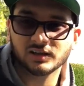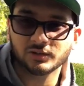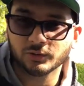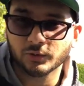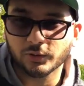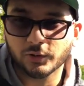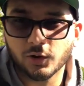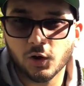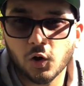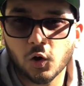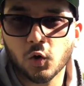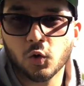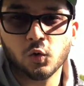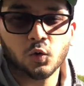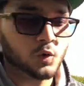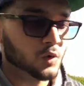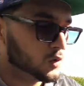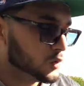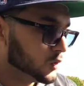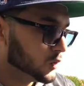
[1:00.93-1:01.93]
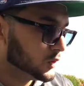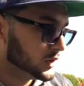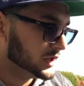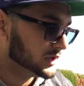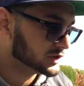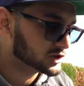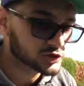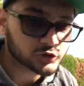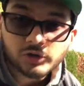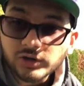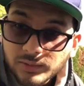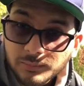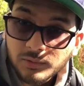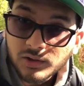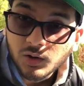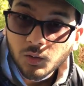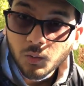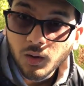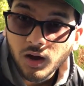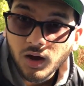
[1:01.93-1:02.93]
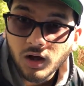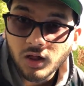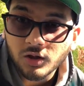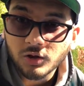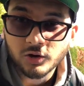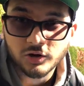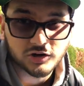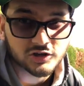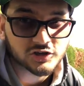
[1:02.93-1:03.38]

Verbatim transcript: either go extremely well or